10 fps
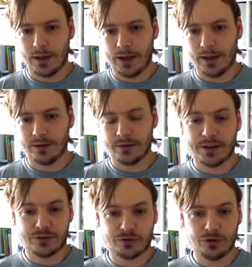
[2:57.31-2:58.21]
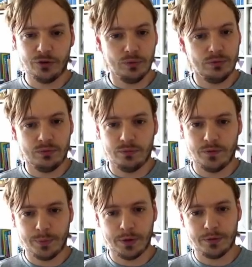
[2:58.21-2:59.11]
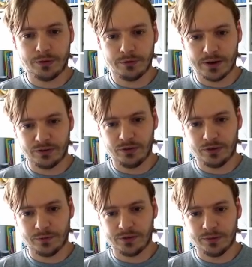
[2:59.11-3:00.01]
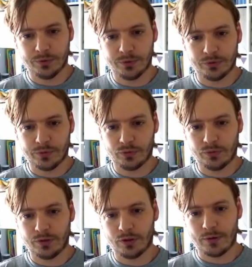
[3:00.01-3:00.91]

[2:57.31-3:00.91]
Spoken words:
And that's true for both directions of the symbol. So if I draw it the other way